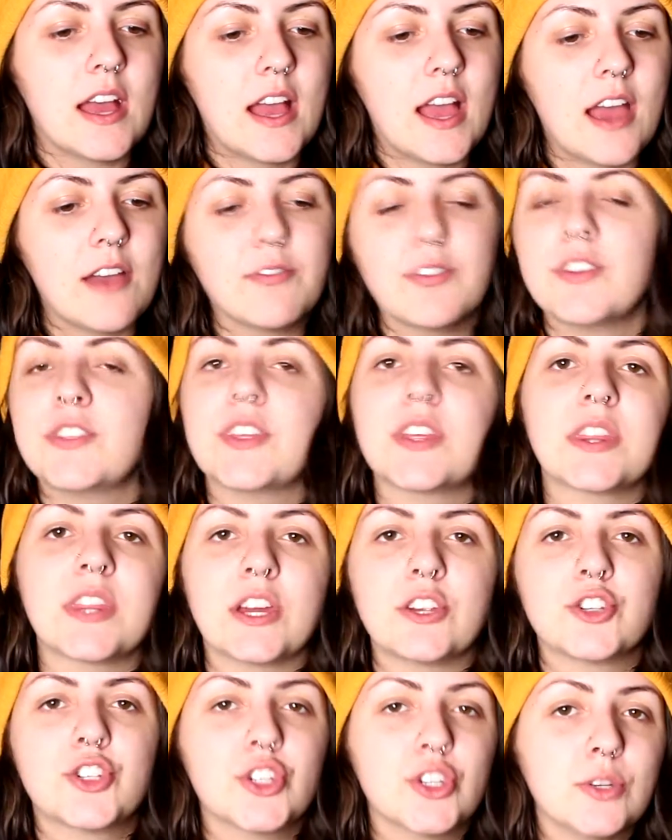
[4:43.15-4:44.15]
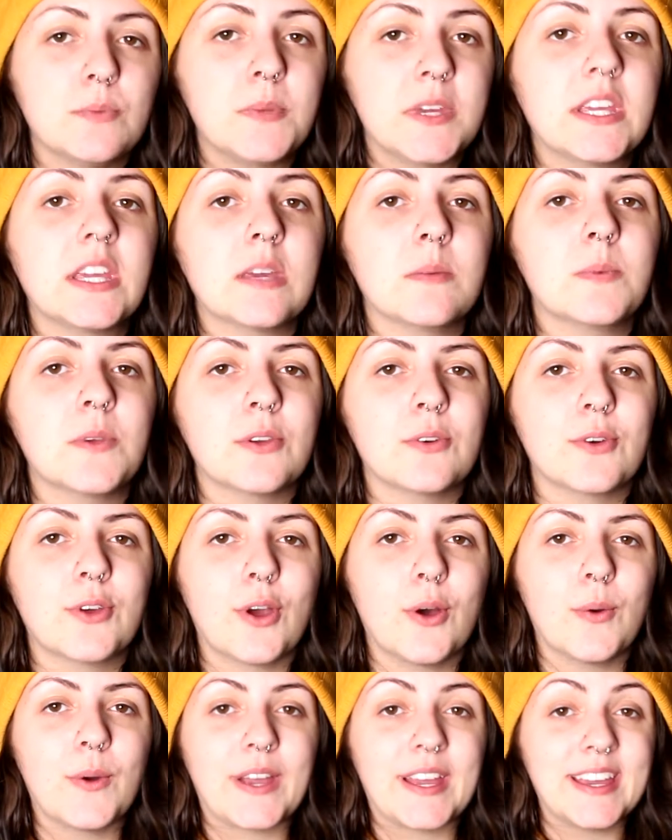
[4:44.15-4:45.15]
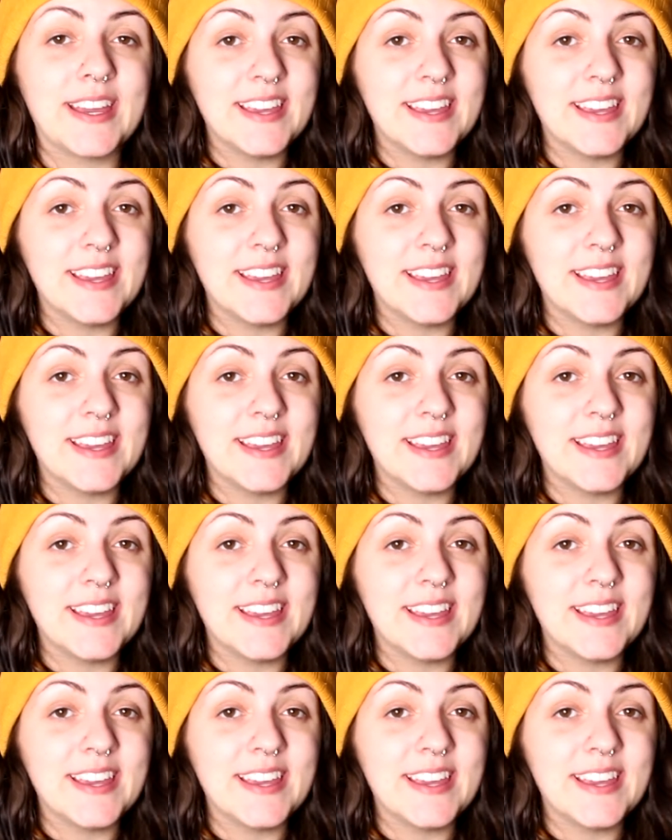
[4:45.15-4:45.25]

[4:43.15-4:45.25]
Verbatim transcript: everything that should be keeping you going